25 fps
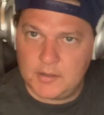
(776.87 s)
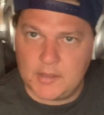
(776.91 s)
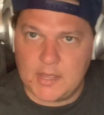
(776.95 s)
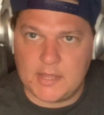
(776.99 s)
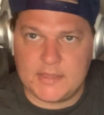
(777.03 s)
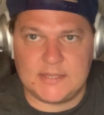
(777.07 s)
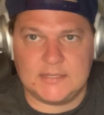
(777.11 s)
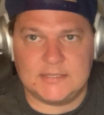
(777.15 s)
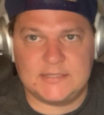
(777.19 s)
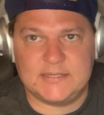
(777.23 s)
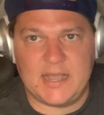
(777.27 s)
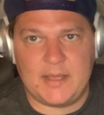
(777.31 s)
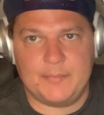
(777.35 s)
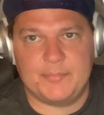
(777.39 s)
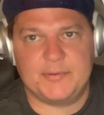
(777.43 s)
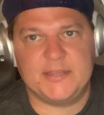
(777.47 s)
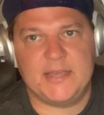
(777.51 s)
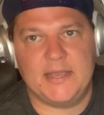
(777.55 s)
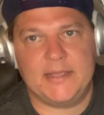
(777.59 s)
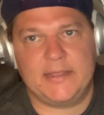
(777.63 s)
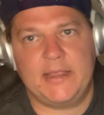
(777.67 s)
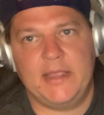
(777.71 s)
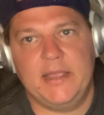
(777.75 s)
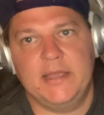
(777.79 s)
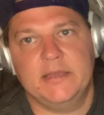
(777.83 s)
At the top of
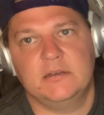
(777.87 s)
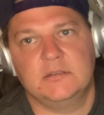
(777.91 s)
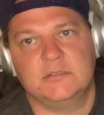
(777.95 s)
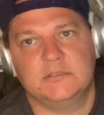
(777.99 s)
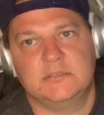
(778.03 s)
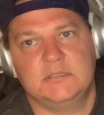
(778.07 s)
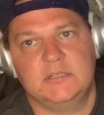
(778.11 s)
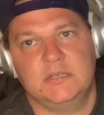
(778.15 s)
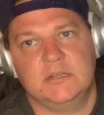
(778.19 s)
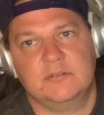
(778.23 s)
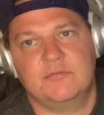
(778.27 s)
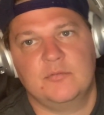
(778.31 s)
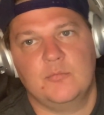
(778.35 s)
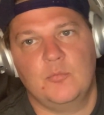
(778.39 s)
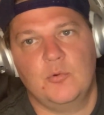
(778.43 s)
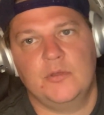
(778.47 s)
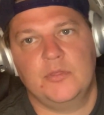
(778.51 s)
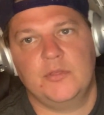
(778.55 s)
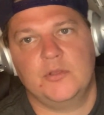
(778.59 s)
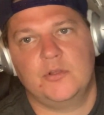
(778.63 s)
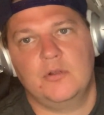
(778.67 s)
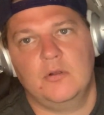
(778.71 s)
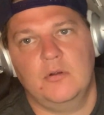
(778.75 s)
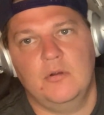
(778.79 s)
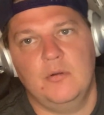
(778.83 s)
that candlestick, from where
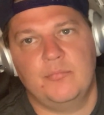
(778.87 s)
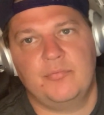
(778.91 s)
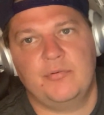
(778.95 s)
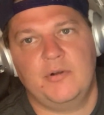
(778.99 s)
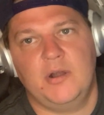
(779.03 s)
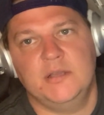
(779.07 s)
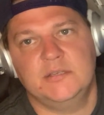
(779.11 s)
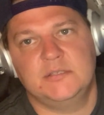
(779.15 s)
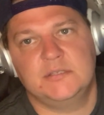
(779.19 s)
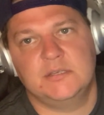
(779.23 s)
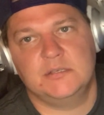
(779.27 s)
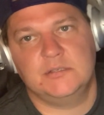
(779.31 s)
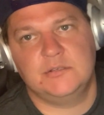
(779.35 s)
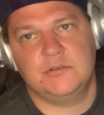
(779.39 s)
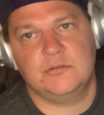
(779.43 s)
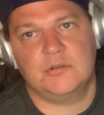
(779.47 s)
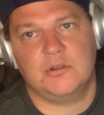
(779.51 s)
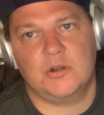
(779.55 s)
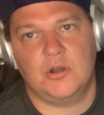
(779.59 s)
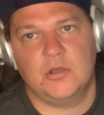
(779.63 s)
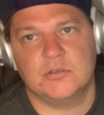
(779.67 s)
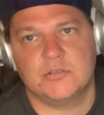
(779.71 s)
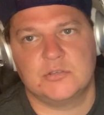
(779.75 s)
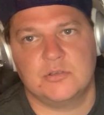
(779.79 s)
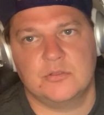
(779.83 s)
the current price is, you
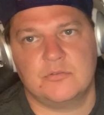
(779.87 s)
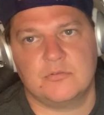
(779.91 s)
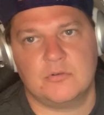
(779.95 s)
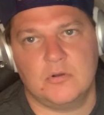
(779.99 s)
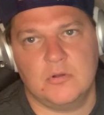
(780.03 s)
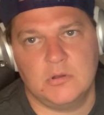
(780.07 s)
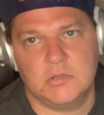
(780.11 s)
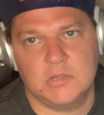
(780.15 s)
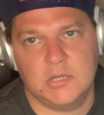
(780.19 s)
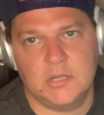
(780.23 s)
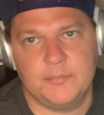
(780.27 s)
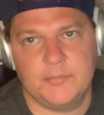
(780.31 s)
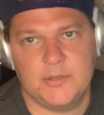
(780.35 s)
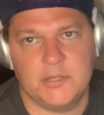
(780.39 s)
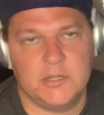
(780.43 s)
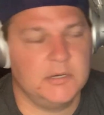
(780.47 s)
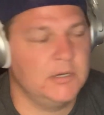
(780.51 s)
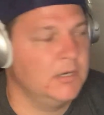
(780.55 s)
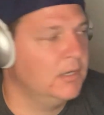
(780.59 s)
could also throw a red.